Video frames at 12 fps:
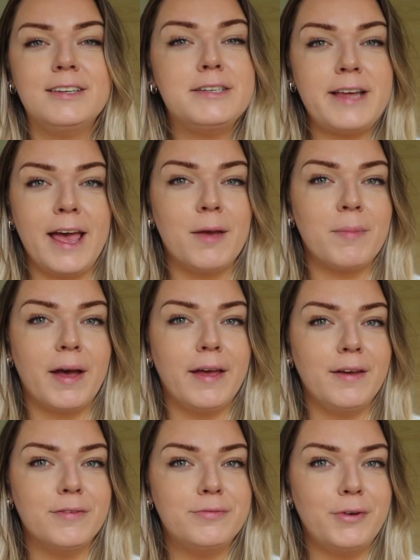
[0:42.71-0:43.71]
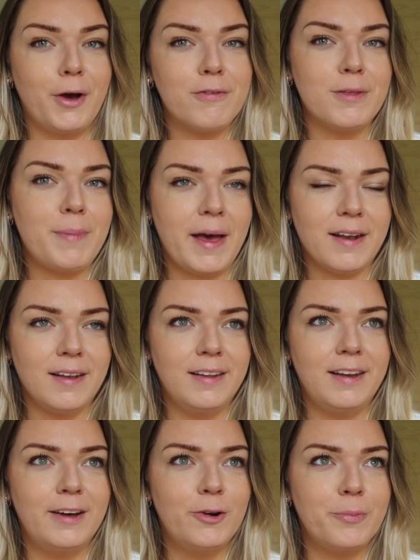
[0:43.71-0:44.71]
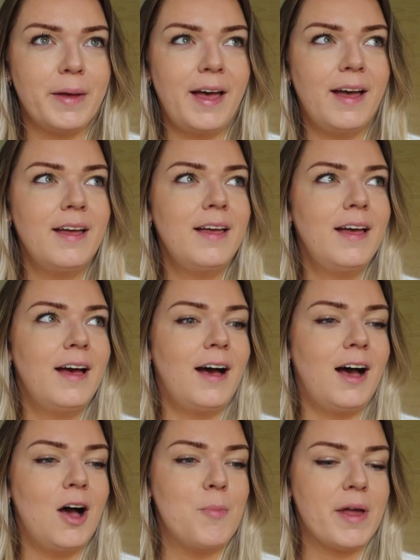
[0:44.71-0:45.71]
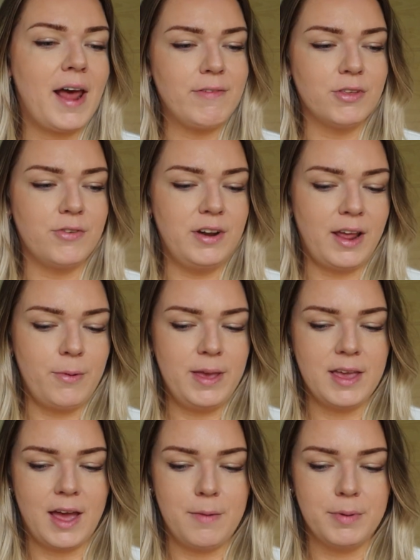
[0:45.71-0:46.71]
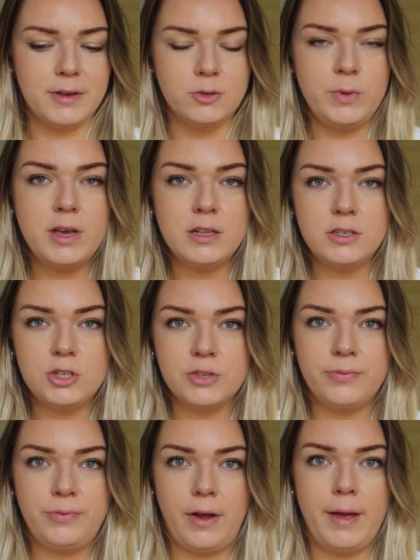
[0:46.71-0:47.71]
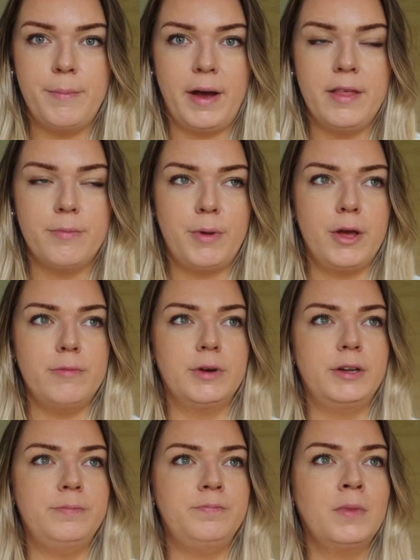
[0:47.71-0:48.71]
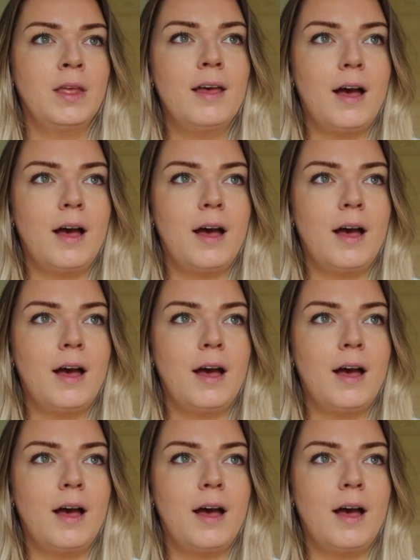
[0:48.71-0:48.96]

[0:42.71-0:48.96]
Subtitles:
take my foot off the pedal a little bit and have a 3-day weekend, because the weekends are just flying by at the moment.